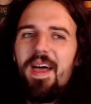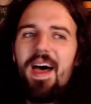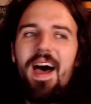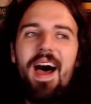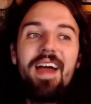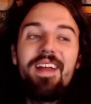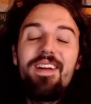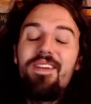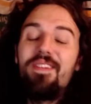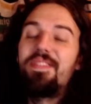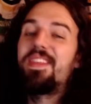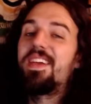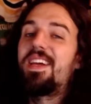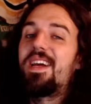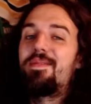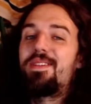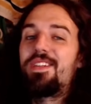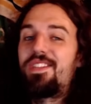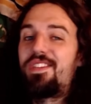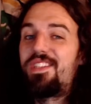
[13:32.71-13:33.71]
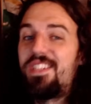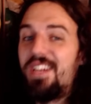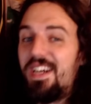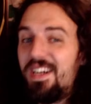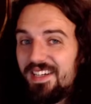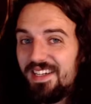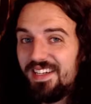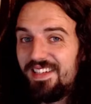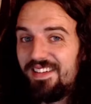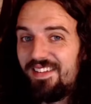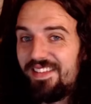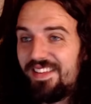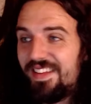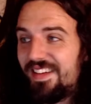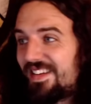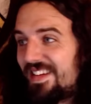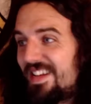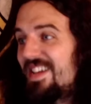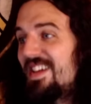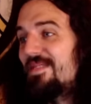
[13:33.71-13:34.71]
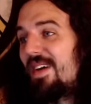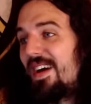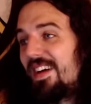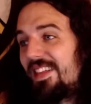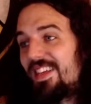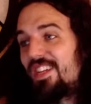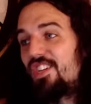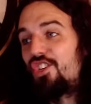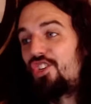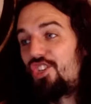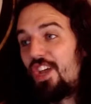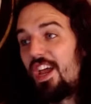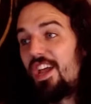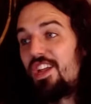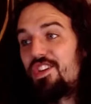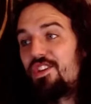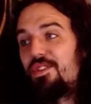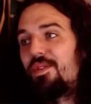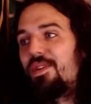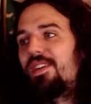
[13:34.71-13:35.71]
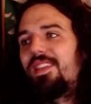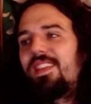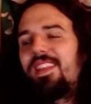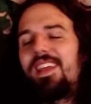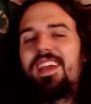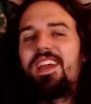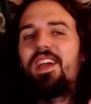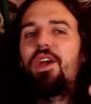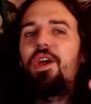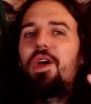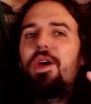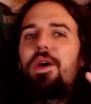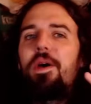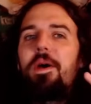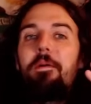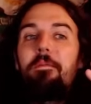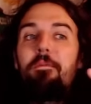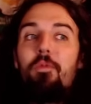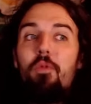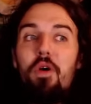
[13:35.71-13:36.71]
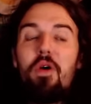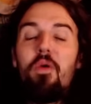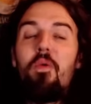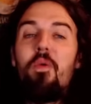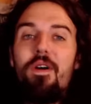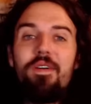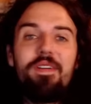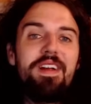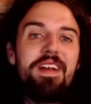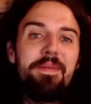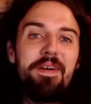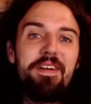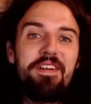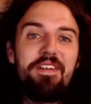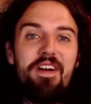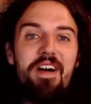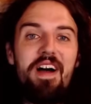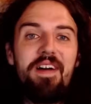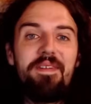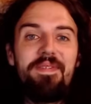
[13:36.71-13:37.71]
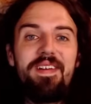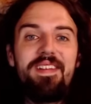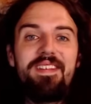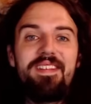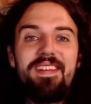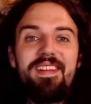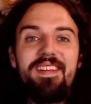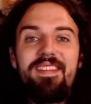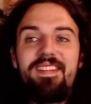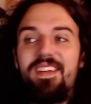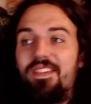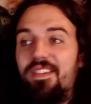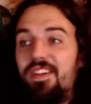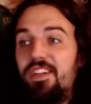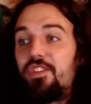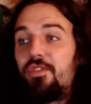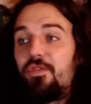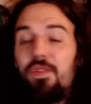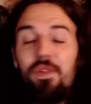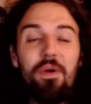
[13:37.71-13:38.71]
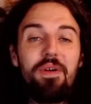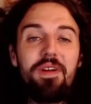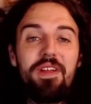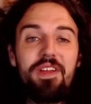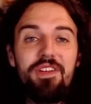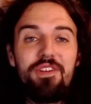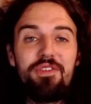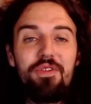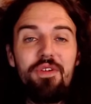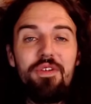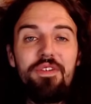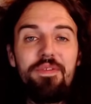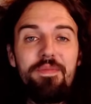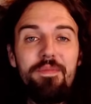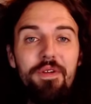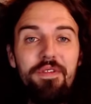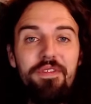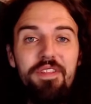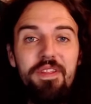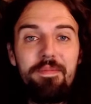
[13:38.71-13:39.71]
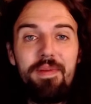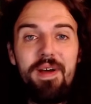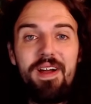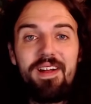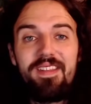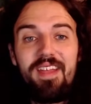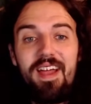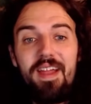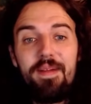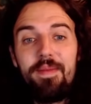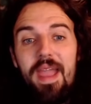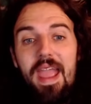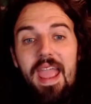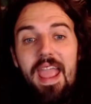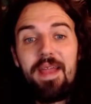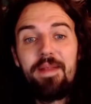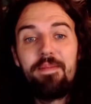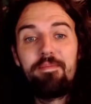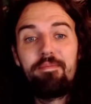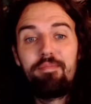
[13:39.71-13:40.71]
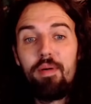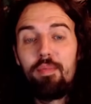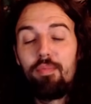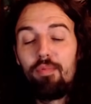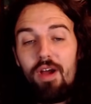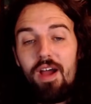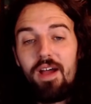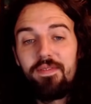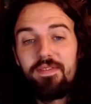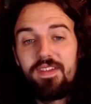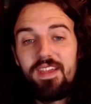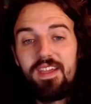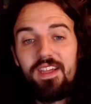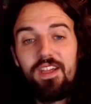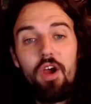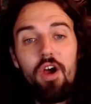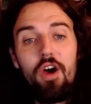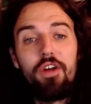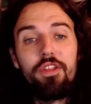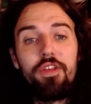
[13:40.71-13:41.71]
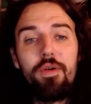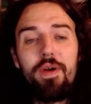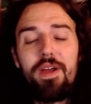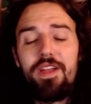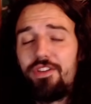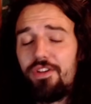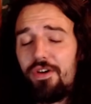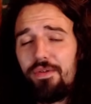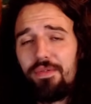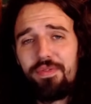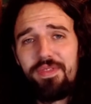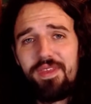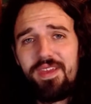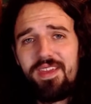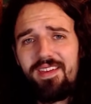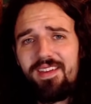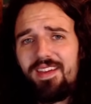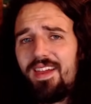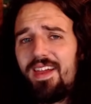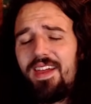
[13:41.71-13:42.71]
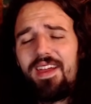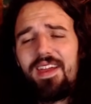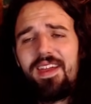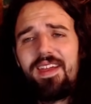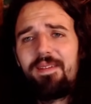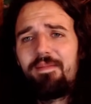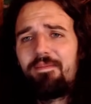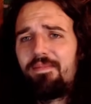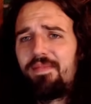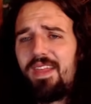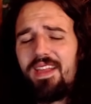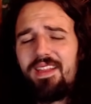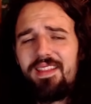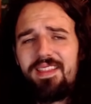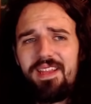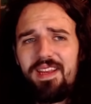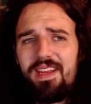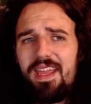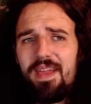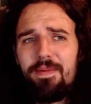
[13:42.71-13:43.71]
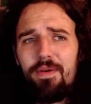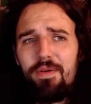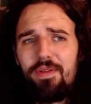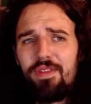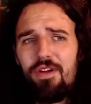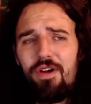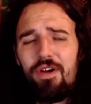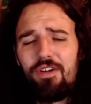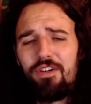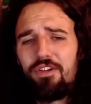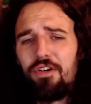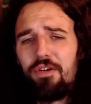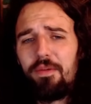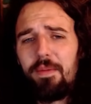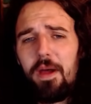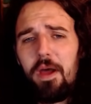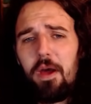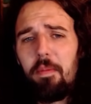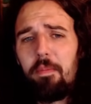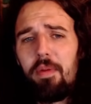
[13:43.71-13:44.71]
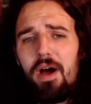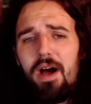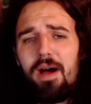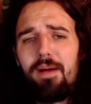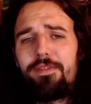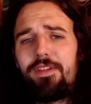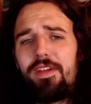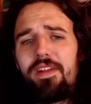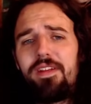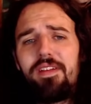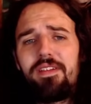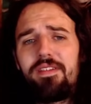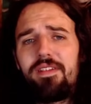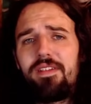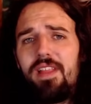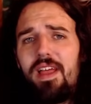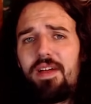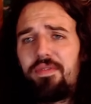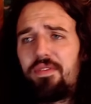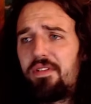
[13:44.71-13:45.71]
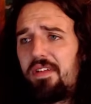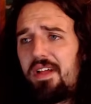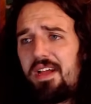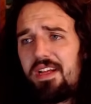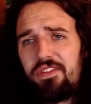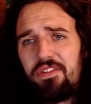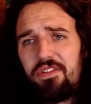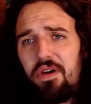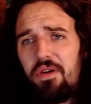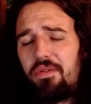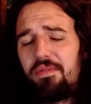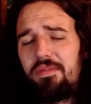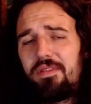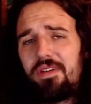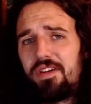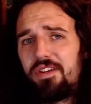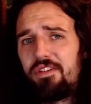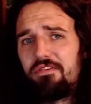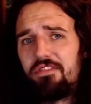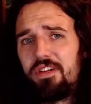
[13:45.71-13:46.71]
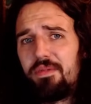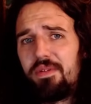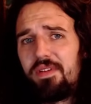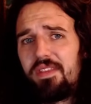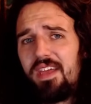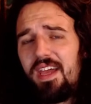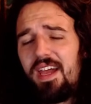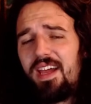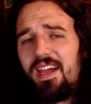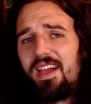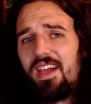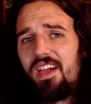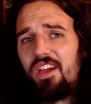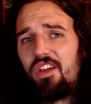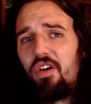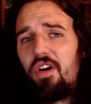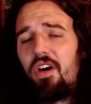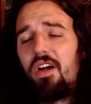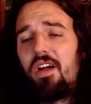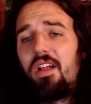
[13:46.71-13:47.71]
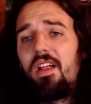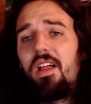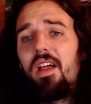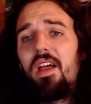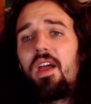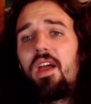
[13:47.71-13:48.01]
I don't think I'm just dunking on the team. I think genuinely we're worried about our offense in this series. Florida controls most of the puck time. And Bobrovsky, although I don't think... They came out with an article about how Bob's on another level. I don't agree with that at all.